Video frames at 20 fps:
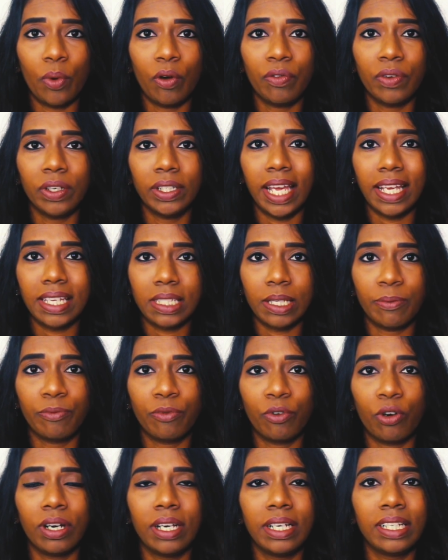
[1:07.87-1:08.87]
of it except
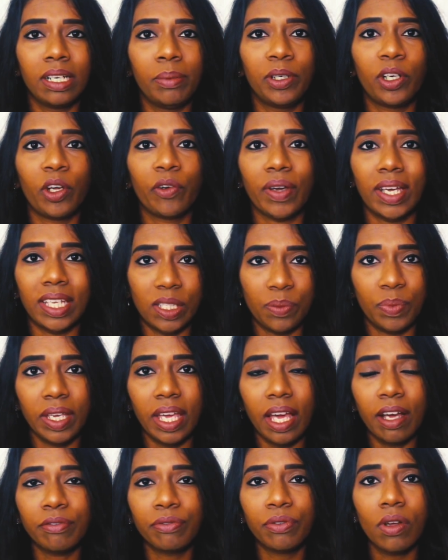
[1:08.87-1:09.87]
for a little bit of
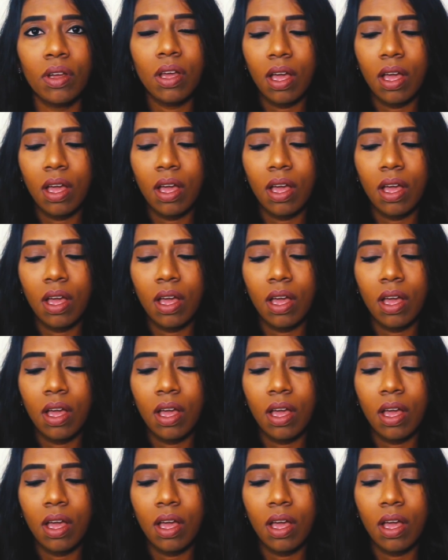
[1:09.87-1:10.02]
SPF.